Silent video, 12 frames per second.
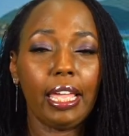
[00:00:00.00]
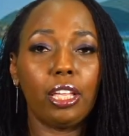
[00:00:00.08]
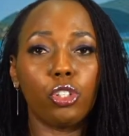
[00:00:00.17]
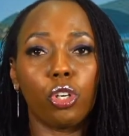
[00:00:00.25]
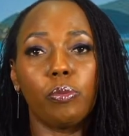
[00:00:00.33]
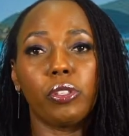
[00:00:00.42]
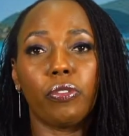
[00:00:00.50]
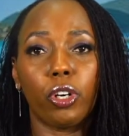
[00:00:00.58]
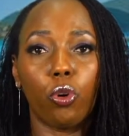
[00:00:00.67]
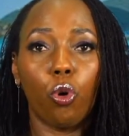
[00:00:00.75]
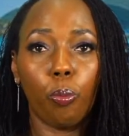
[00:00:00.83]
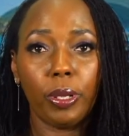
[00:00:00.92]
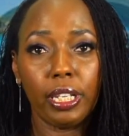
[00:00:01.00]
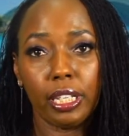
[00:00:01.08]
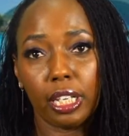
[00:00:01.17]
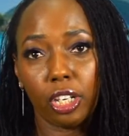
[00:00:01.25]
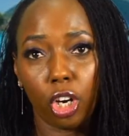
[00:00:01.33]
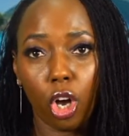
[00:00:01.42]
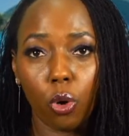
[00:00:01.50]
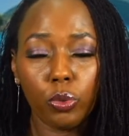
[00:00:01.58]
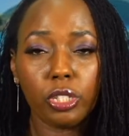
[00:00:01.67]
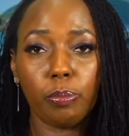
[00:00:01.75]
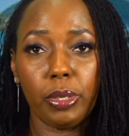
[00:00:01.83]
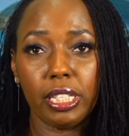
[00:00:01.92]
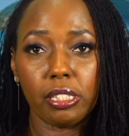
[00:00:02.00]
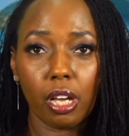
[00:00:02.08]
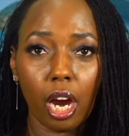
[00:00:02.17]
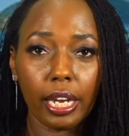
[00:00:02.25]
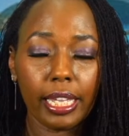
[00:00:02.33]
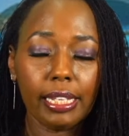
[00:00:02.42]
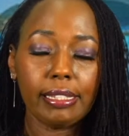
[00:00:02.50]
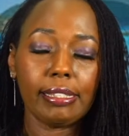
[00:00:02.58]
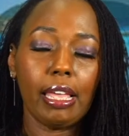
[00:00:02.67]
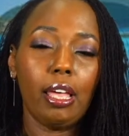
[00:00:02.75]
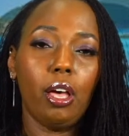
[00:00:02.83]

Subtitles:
in terms of opening an account to meet targets.